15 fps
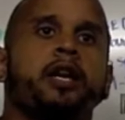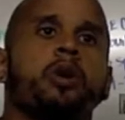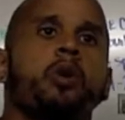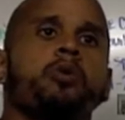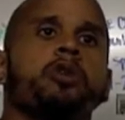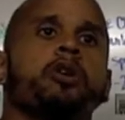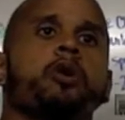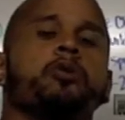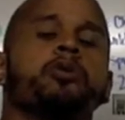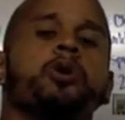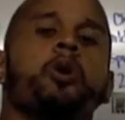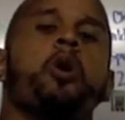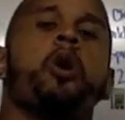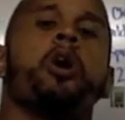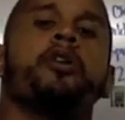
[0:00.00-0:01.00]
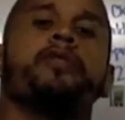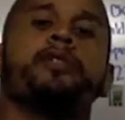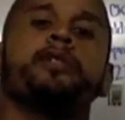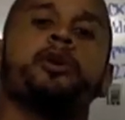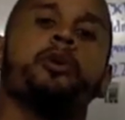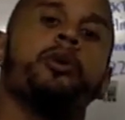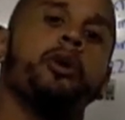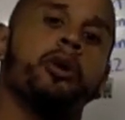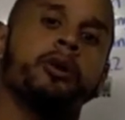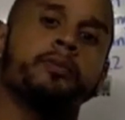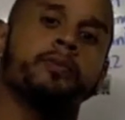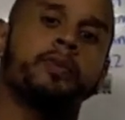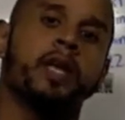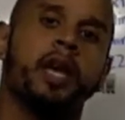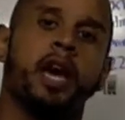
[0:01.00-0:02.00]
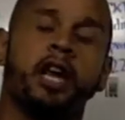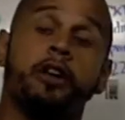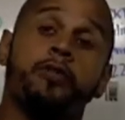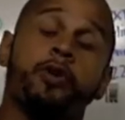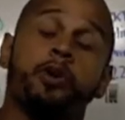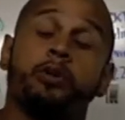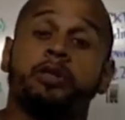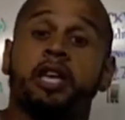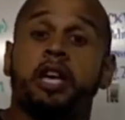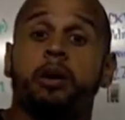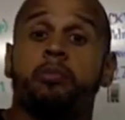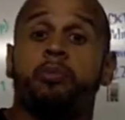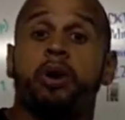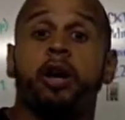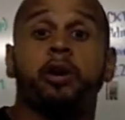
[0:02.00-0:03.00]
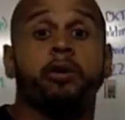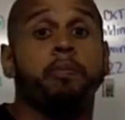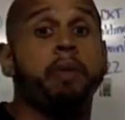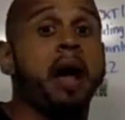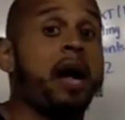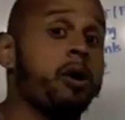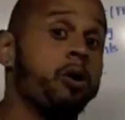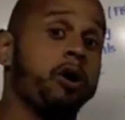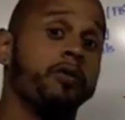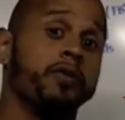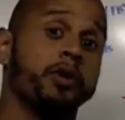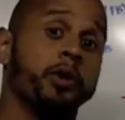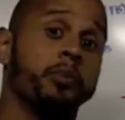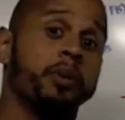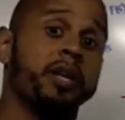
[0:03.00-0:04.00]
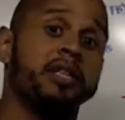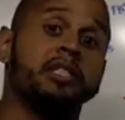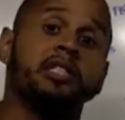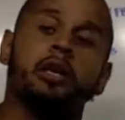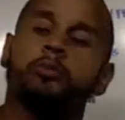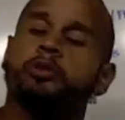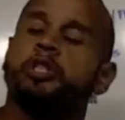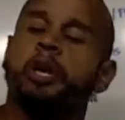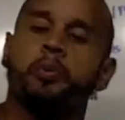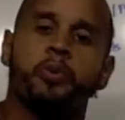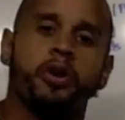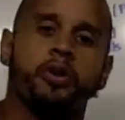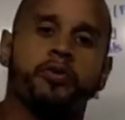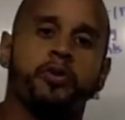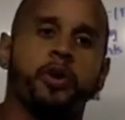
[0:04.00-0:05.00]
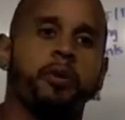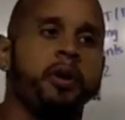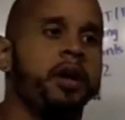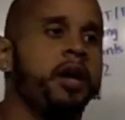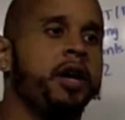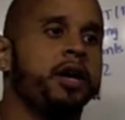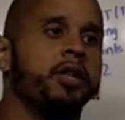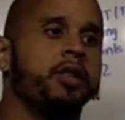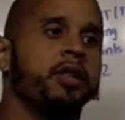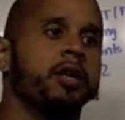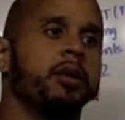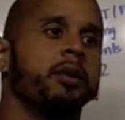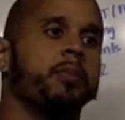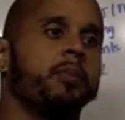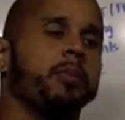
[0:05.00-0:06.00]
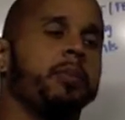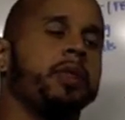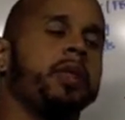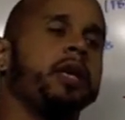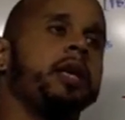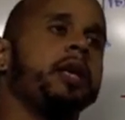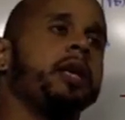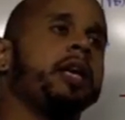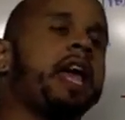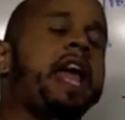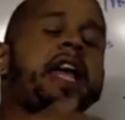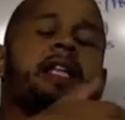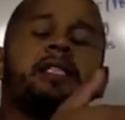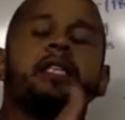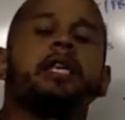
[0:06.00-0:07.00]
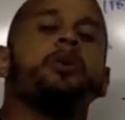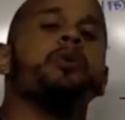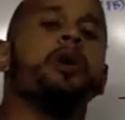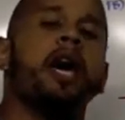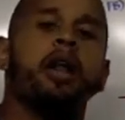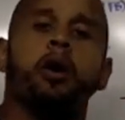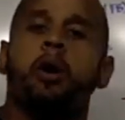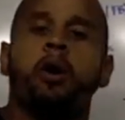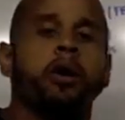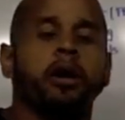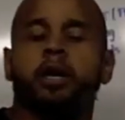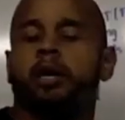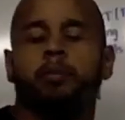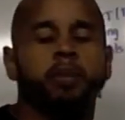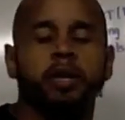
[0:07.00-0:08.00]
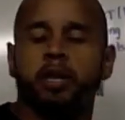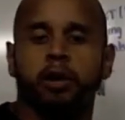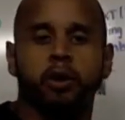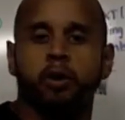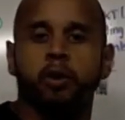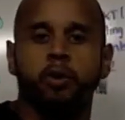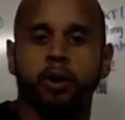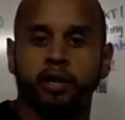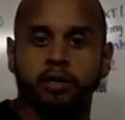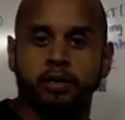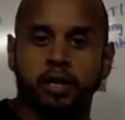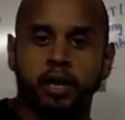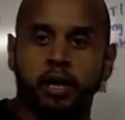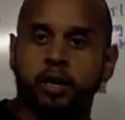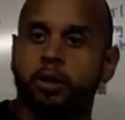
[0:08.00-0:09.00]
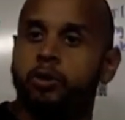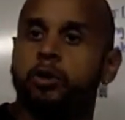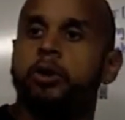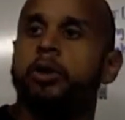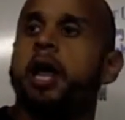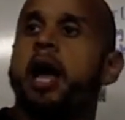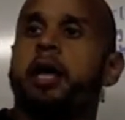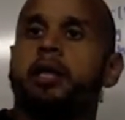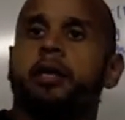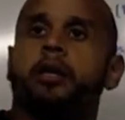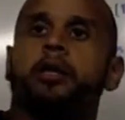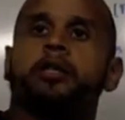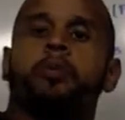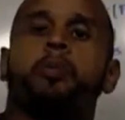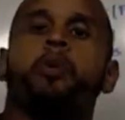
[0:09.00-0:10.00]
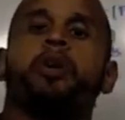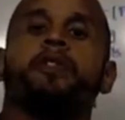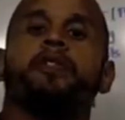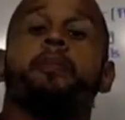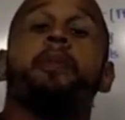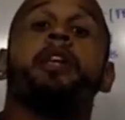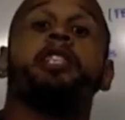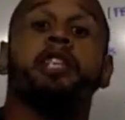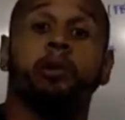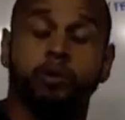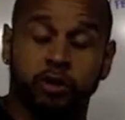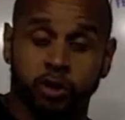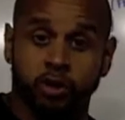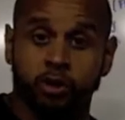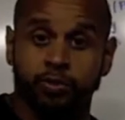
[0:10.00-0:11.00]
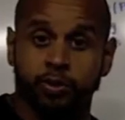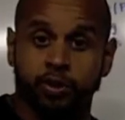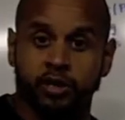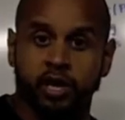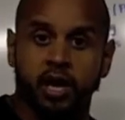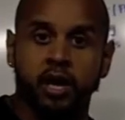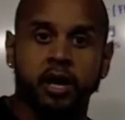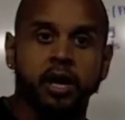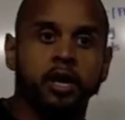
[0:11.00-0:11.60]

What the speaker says: it could only go so hard for so long. And if you don't take a break or back off a little bit in some shape, way, or form, the gains that you get aren't going to be there always. There's a point of diminishing returns per se.